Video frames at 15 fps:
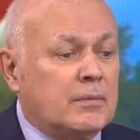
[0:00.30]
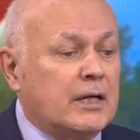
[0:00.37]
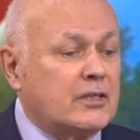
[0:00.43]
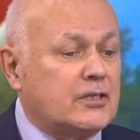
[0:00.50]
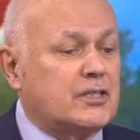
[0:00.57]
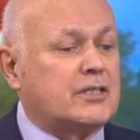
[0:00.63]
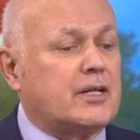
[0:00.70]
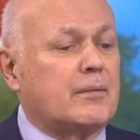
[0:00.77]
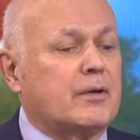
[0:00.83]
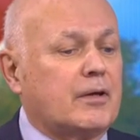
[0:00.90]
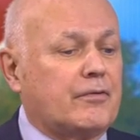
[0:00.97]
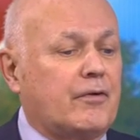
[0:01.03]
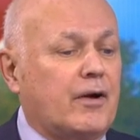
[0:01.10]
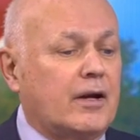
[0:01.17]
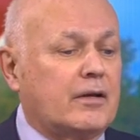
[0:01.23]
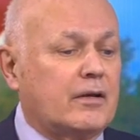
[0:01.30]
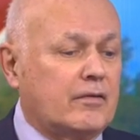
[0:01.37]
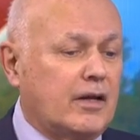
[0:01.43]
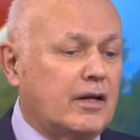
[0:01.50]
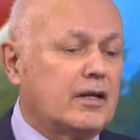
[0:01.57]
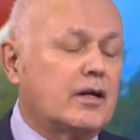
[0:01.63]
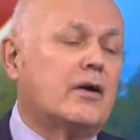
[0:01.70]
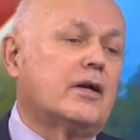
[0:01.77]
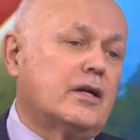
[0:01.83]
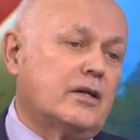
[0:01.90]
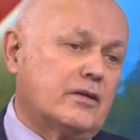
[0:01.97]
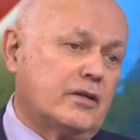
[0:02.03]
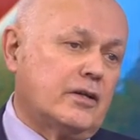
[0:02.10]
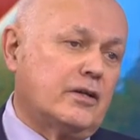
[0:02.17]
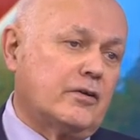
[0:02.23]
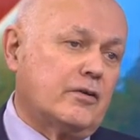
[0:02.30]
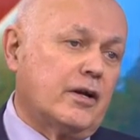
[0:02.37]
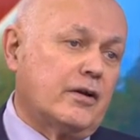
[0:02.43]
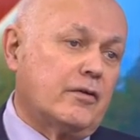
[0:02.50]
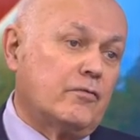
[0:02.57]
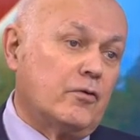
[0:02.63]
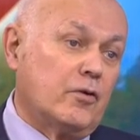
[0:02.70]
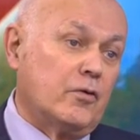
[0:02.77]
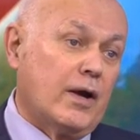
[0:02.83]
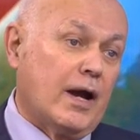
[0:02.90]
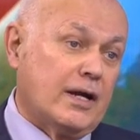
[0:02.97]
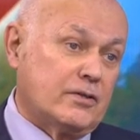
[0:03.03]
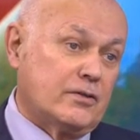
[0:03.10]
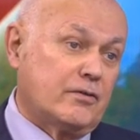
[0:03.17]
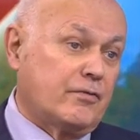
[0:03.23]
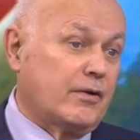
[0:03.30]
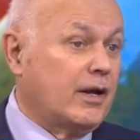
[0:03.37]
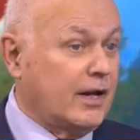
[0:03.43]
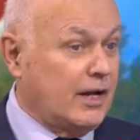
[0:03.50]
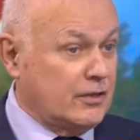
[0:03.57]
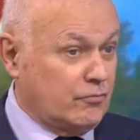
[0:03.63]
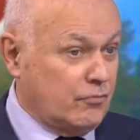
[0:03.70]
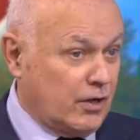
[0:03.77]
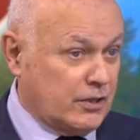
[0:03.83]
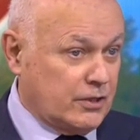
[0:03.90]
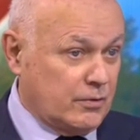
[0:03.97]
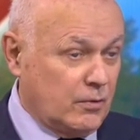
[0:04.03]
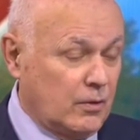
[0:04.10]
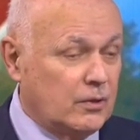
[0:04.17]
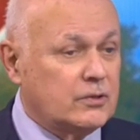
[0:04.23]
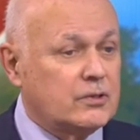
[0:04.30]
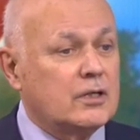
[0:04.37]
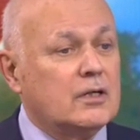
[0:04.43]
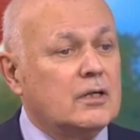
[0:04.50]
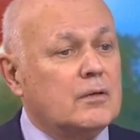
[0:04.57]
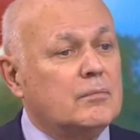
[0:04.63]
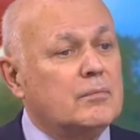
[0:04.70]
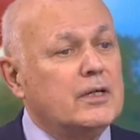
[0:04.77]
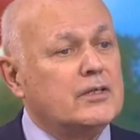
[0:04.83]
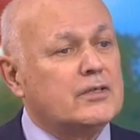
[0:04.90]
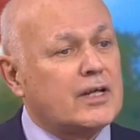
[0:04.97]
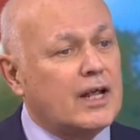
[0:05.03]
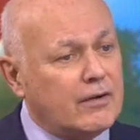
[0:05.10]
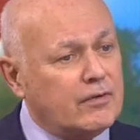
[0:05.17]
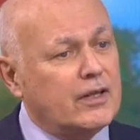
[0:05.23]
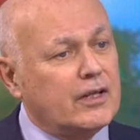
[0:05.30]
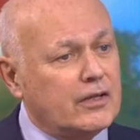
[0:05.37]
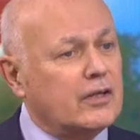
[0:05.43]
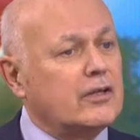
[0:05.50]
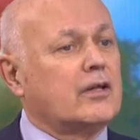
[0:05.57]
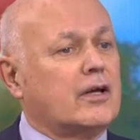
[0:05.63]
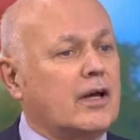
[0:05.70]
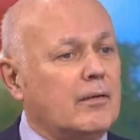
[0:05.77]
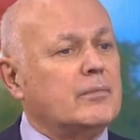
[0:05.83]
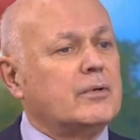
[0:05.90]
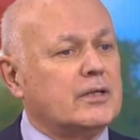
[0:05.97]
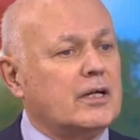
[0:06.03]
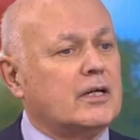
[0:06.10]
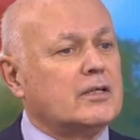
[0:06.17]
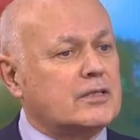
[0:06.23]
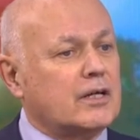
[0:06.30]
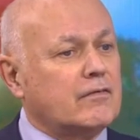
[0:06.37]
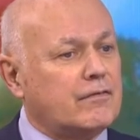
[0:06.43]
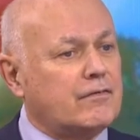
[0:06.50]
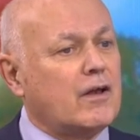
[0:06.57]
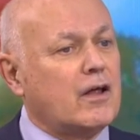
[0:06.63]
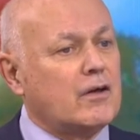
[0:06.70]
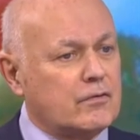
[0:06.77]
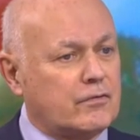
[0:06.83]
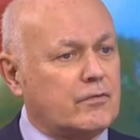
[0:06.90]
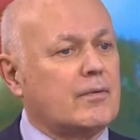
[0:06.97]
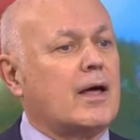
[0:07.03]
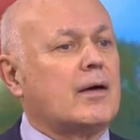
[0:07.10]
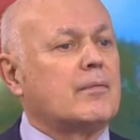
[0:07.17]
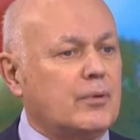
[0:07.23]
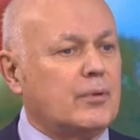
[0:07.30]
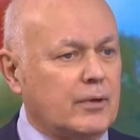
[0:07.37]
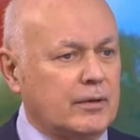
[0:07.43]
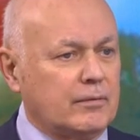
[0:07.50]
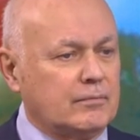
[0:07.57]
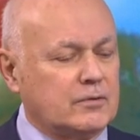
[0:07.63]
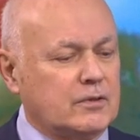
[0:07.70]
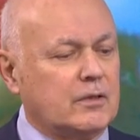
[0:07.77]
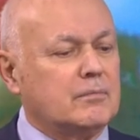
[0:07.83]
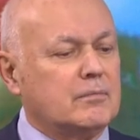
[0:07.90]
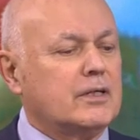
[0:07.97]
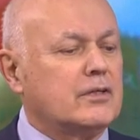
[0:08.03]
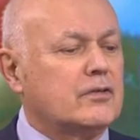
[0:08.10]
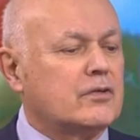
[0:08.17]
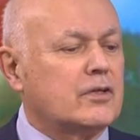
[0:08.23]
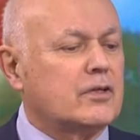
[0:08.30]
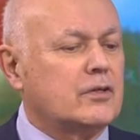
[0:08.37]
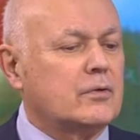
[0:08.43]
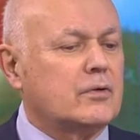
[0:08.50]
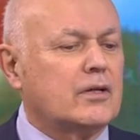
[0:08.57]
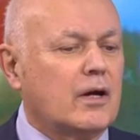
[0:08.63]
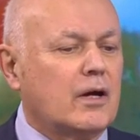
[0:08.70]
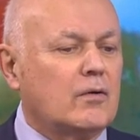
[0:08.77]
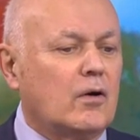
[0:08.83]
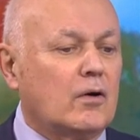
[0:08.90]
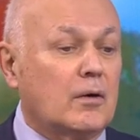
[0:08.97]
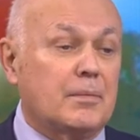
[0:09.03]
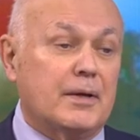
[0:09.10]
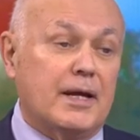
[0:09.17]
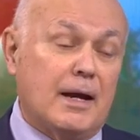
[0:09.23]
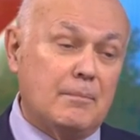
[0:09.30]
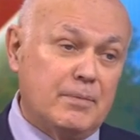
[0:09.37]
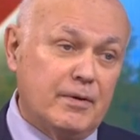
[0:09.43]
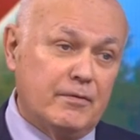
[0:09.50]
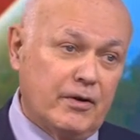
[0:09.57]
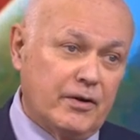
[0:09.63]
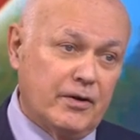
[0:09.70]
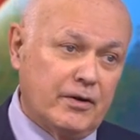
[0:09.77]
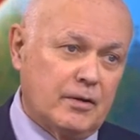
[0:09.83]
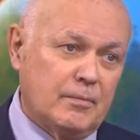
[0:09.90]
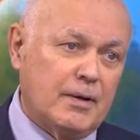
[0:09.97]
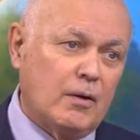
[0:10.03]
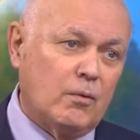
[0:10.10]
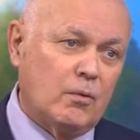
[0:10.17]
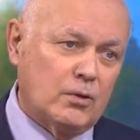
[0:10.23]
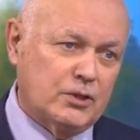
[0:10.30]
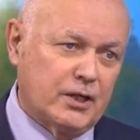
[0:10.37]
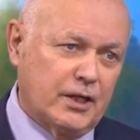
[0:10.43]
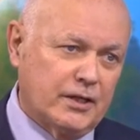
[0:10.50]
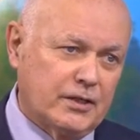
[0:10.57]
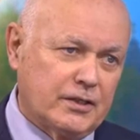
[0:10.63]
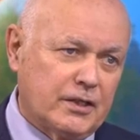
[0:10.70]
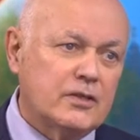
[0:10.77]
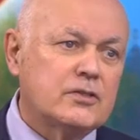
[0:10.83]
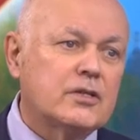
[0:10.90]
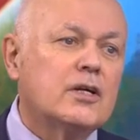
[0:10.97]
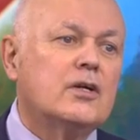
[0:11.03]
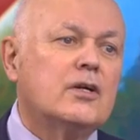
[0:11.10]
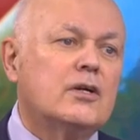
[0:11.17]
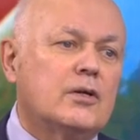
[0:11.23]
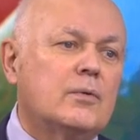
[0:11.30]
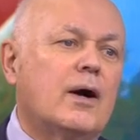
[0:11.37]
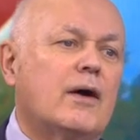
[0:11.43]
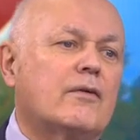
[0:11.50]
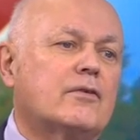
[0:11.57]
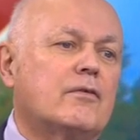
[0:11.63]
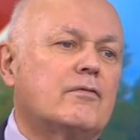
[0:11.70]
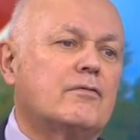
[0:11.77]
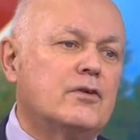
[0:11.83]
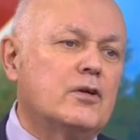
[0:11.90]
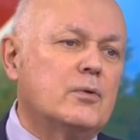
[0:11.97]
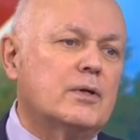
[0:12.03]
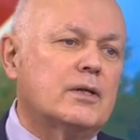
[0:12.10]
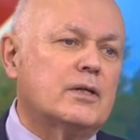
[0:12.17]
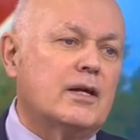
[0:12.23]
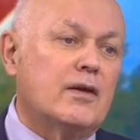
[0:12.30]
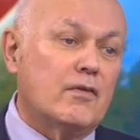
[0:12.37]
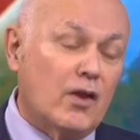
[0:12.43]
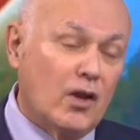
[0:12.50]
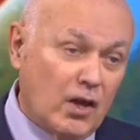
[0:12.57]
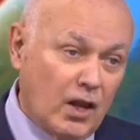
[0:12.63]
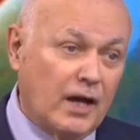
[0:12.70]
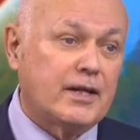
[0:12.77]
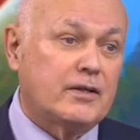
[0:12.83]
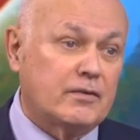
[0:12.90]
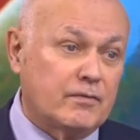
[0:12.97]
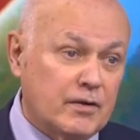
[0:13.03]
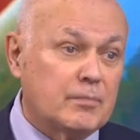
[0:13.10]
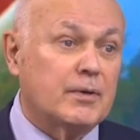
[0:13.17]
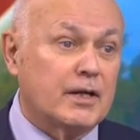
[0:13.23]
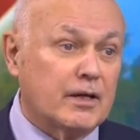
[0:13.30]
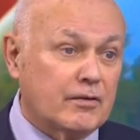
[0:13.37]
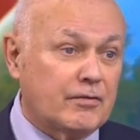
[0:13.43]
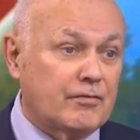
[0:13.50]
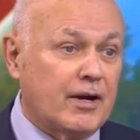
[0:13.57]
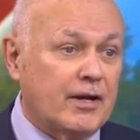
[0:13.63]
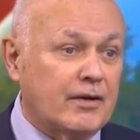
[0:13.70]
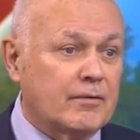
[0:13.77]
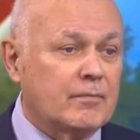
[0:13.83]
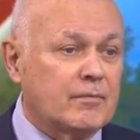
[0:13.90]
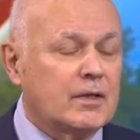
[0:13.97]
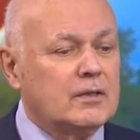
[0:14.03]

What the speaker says: being a systemic threat, then going into the integrated route as a threat, as Russia was, means that everything that the government does then flows from that point. So it means that you can no longer be ambivalent about what China does. You have to view it in the light of it being a threat.